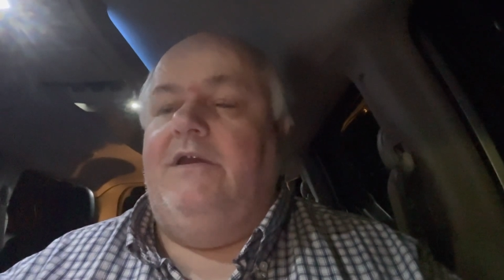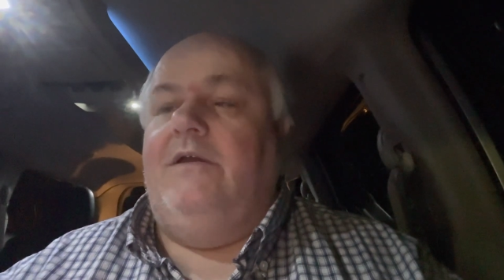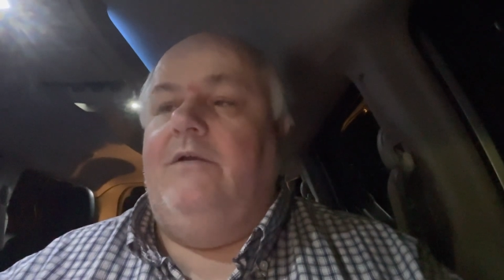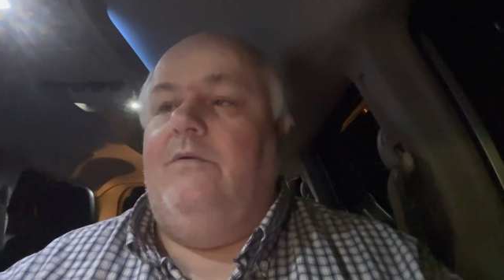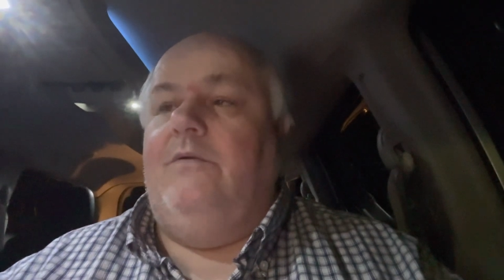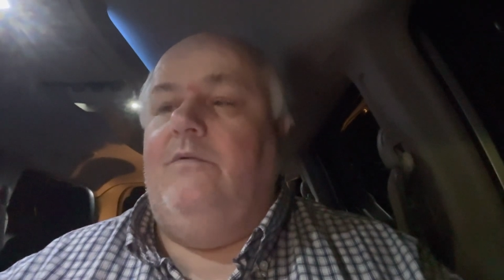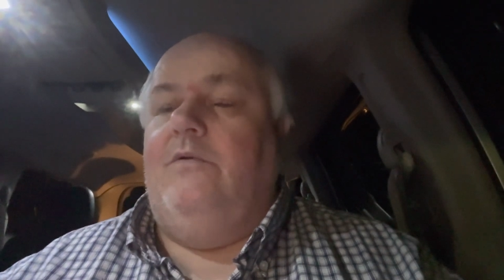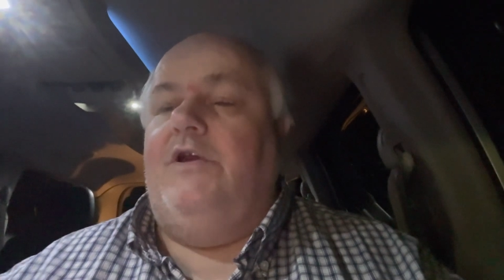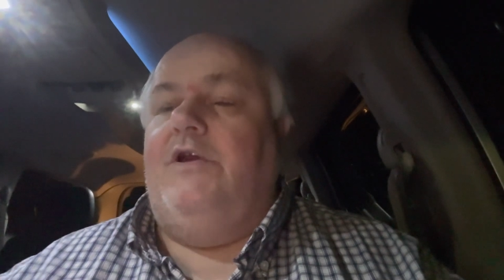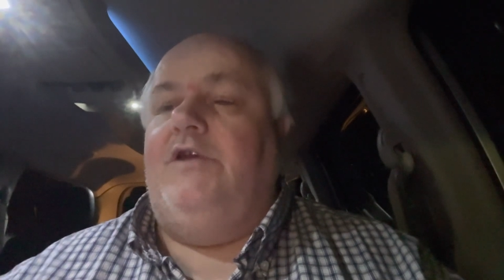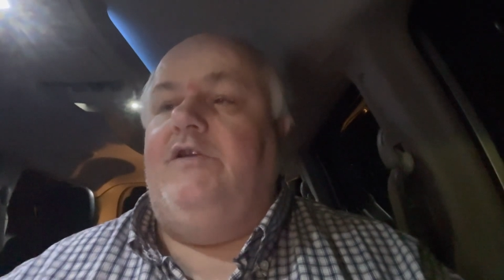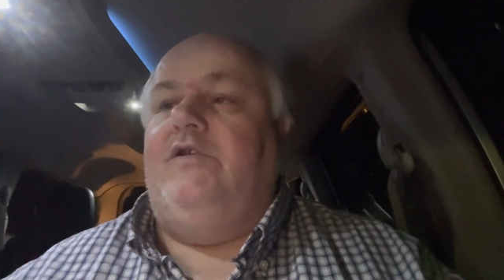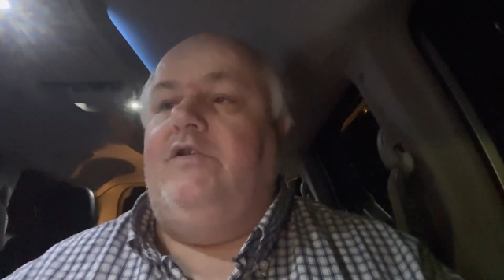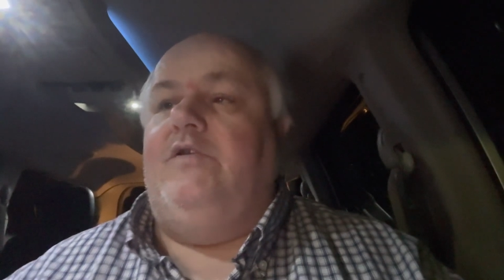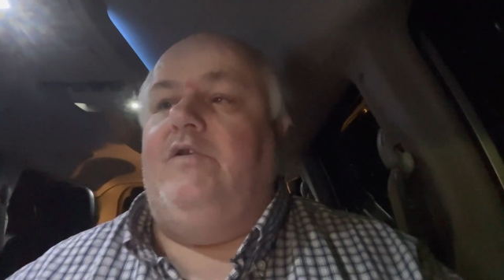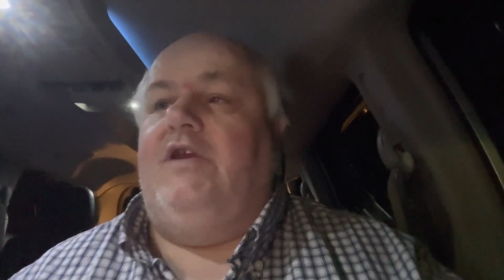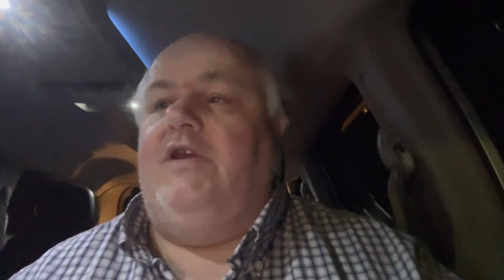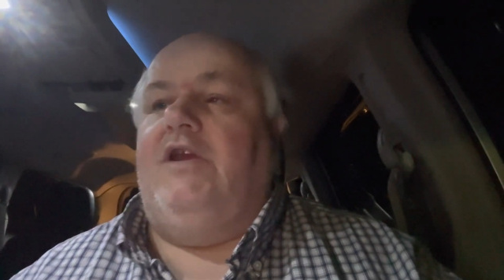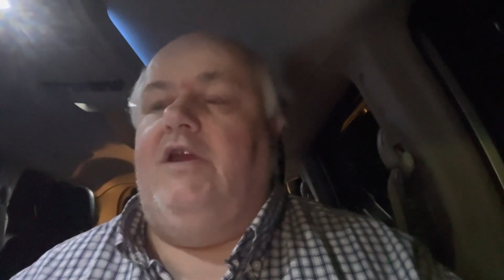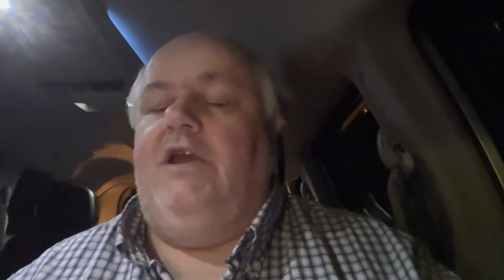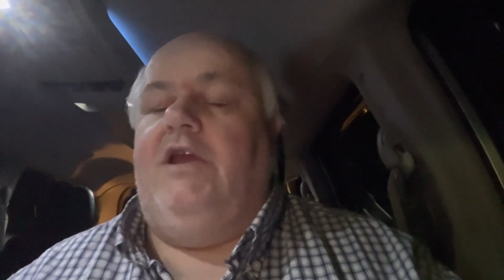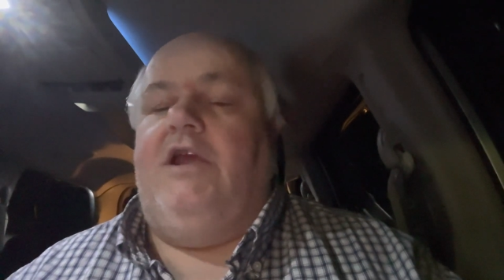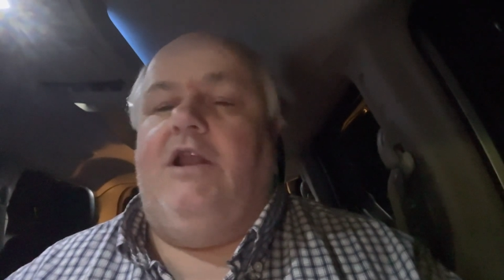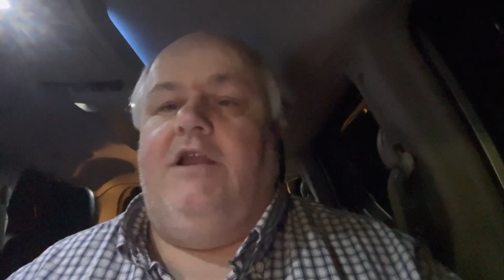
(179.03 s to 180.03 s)
where you
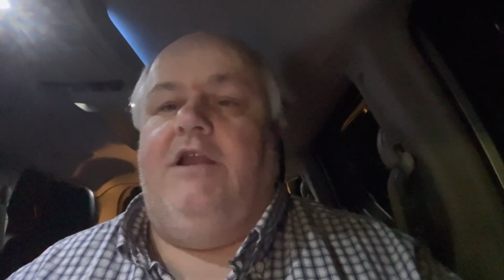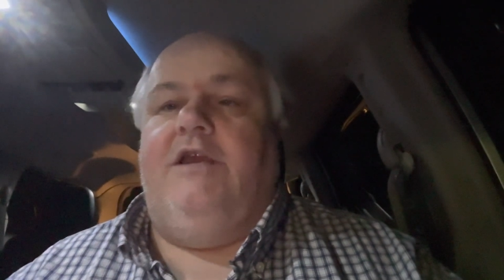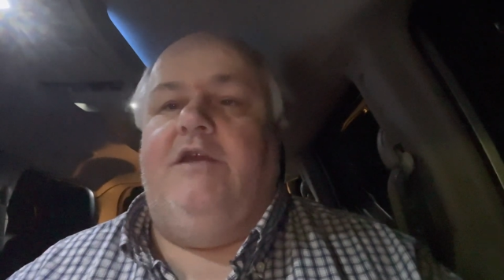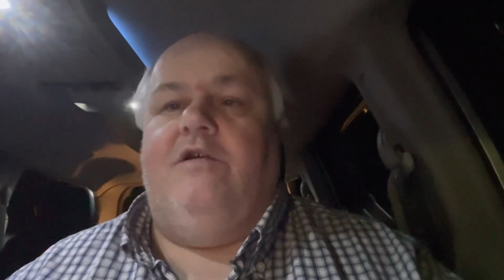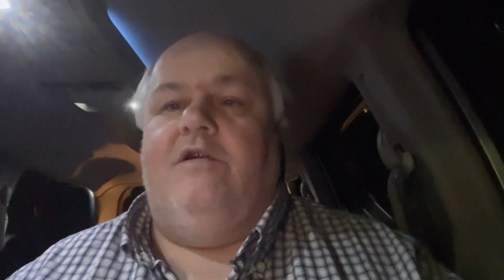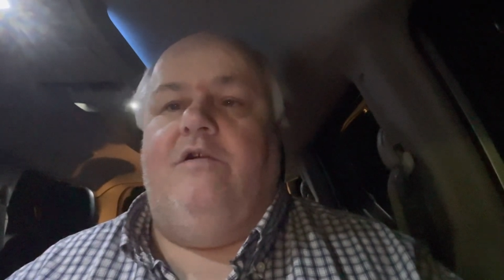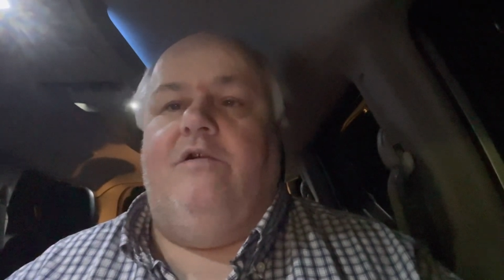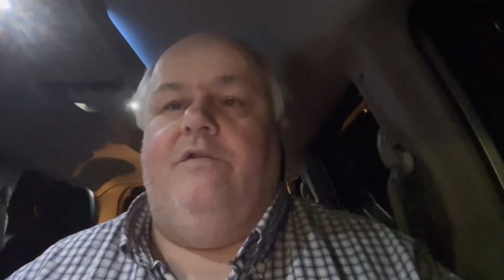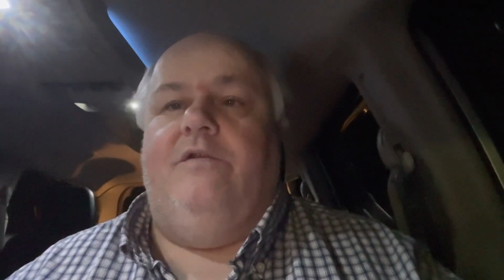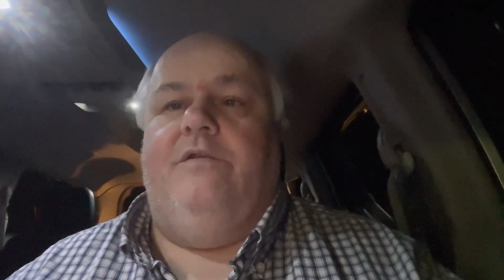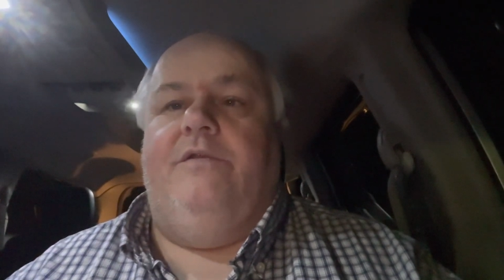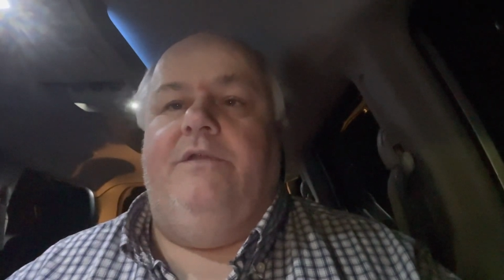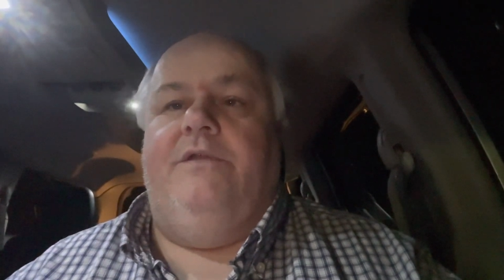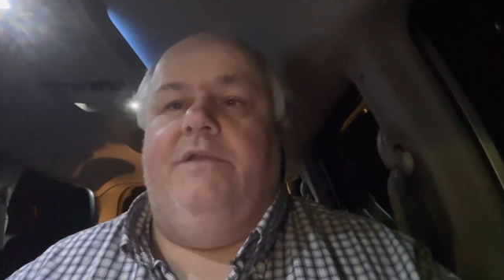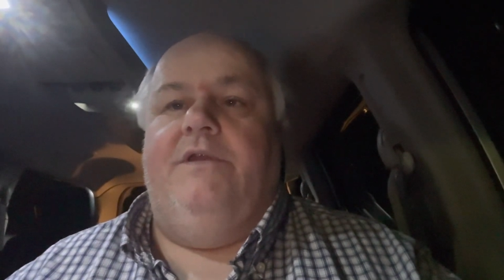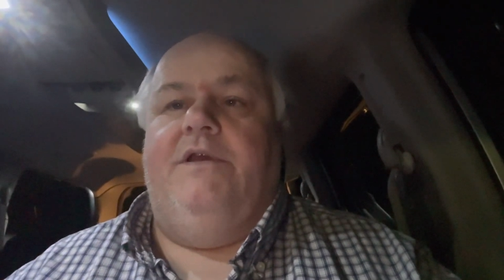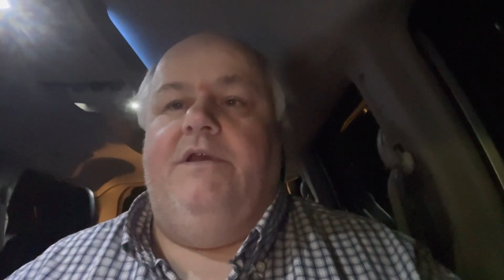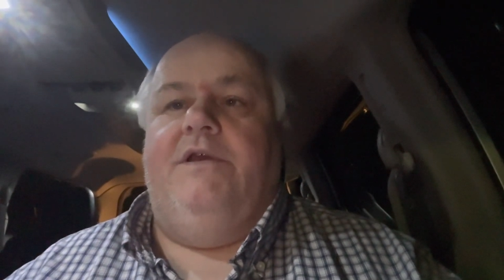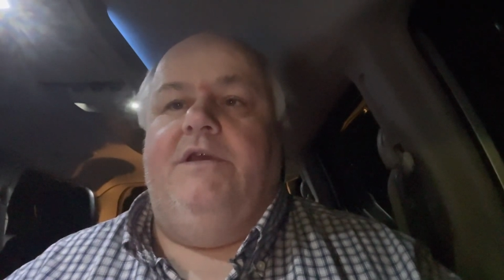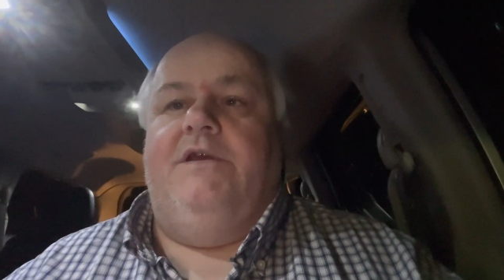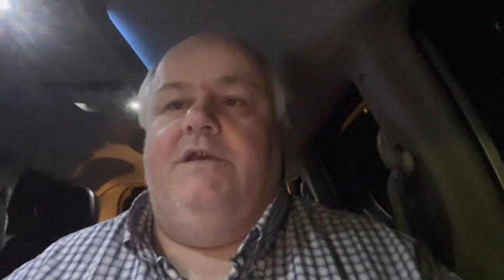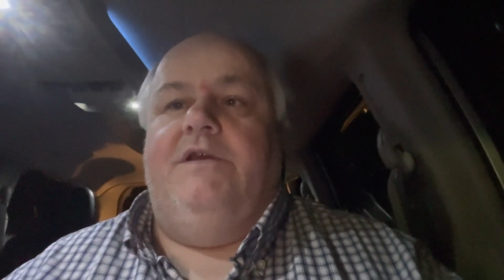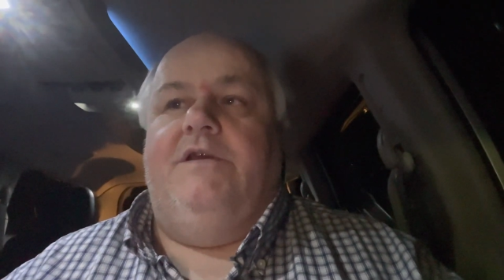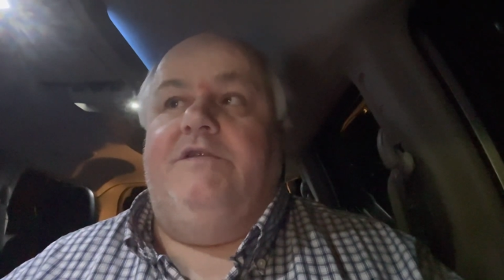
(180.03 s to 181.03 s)
can click on
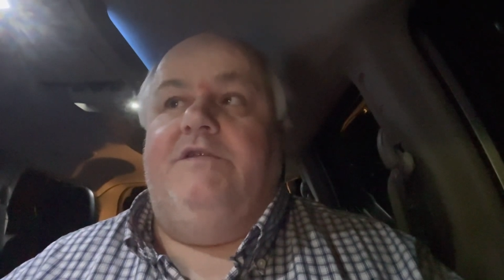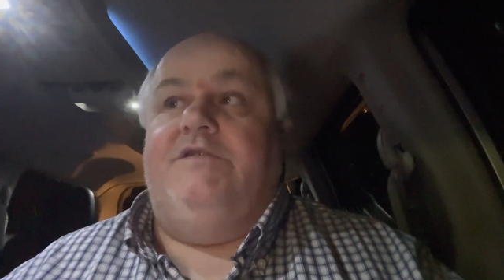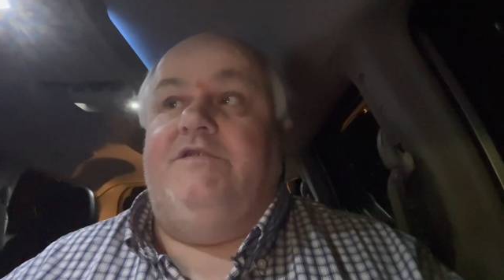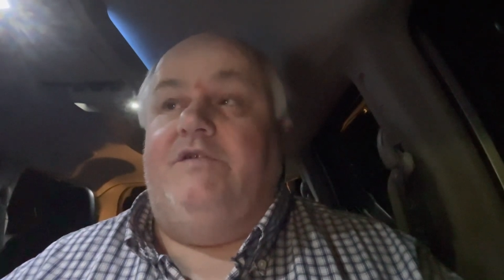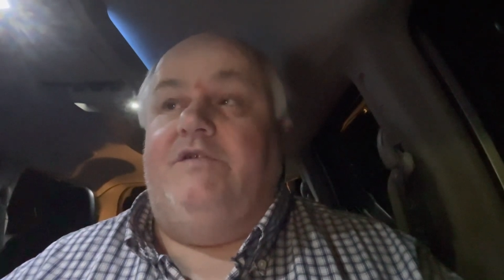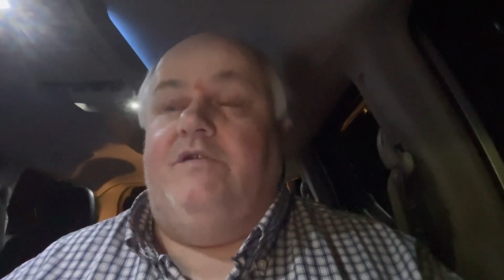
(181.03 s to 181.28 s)
to